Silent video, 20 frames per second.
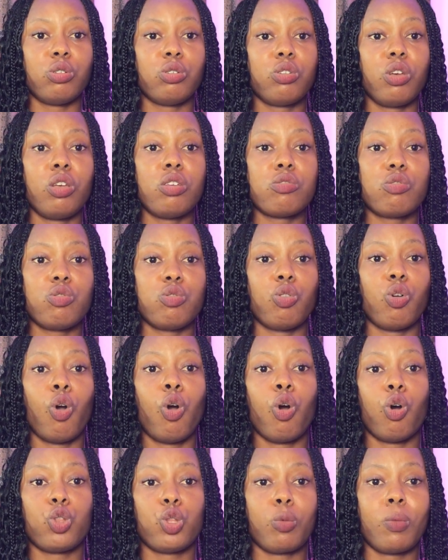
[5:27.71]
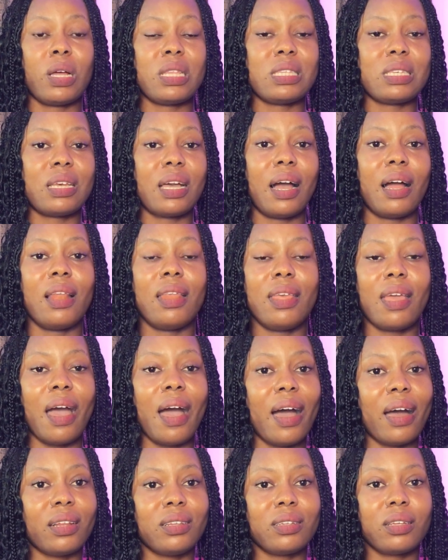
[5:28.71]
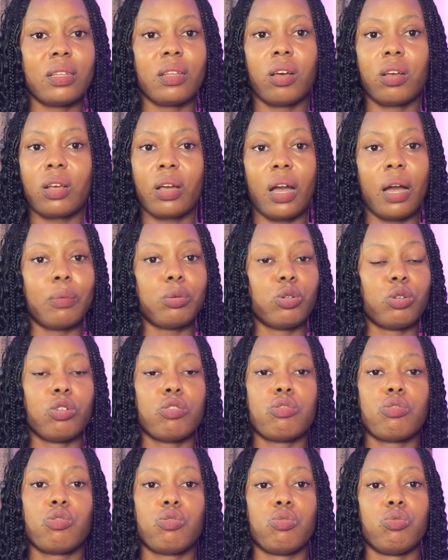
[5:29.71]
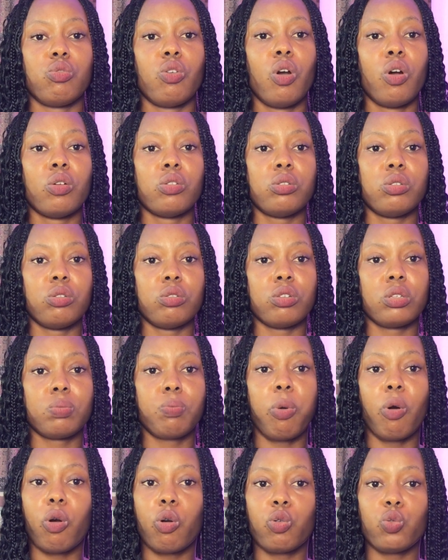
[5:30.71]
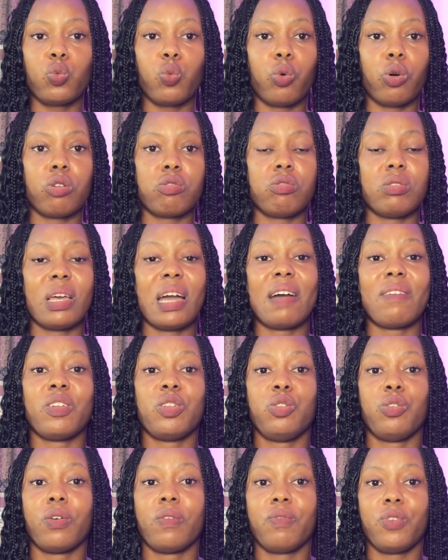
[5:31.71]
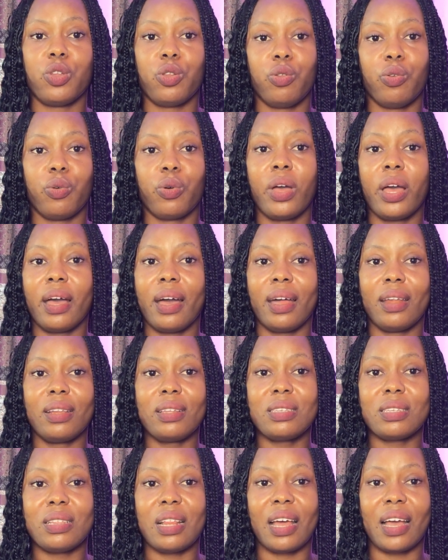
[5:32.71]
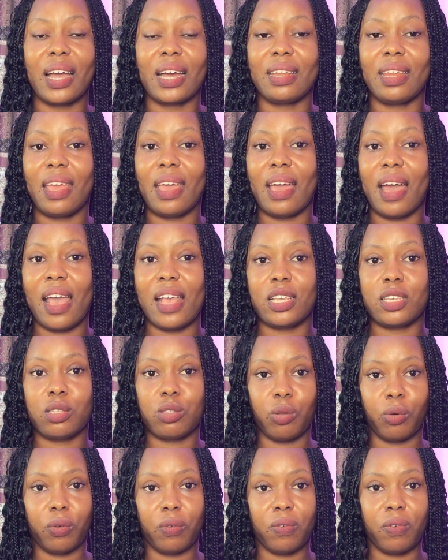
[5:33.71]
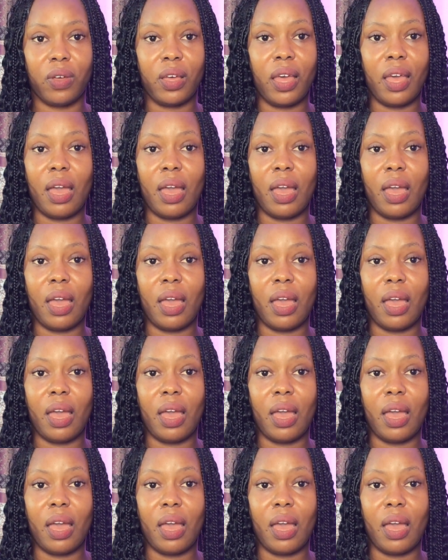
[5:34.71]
It's going to automatically add captions to those spoken words you have in your video, and this is like an AI stuff.